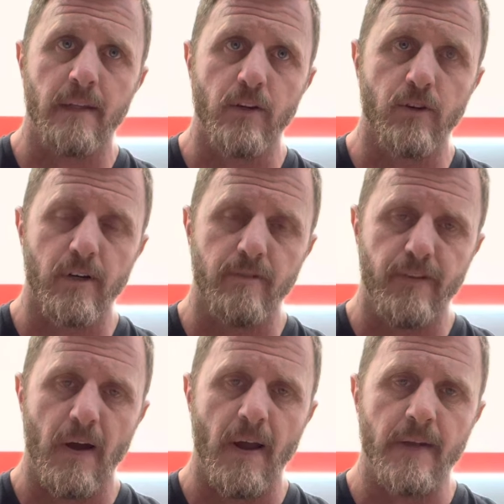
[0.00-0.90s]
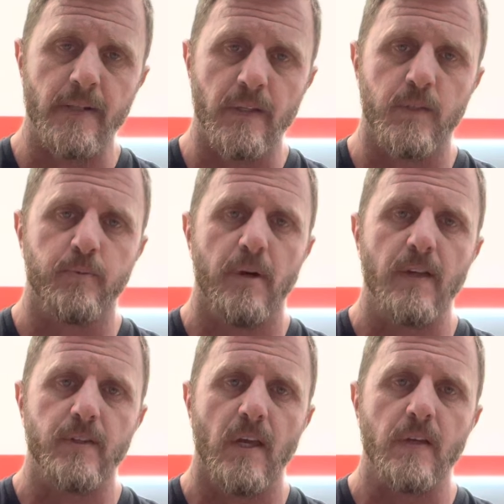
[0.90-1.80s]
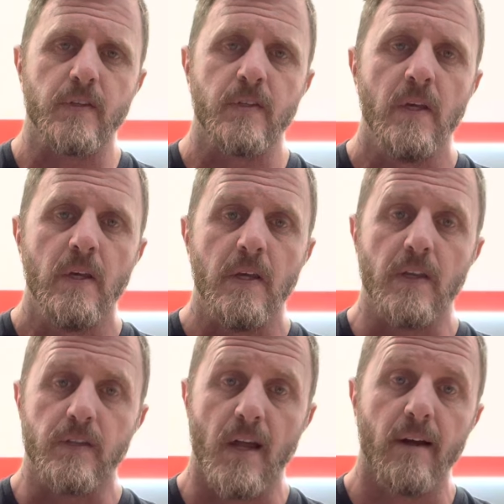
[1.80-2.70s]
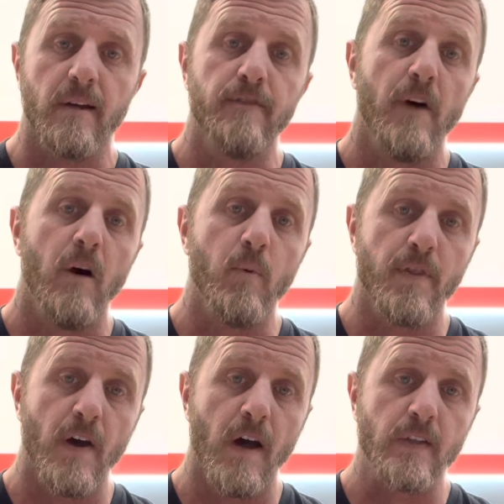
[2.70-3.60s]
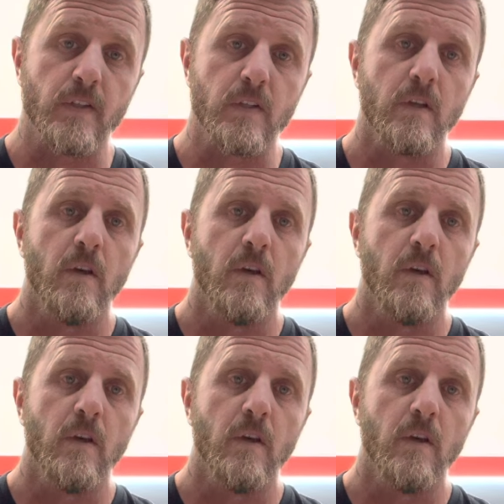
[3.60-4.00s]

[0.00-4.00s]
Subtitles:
that you're going to find in this process is not going to fall with us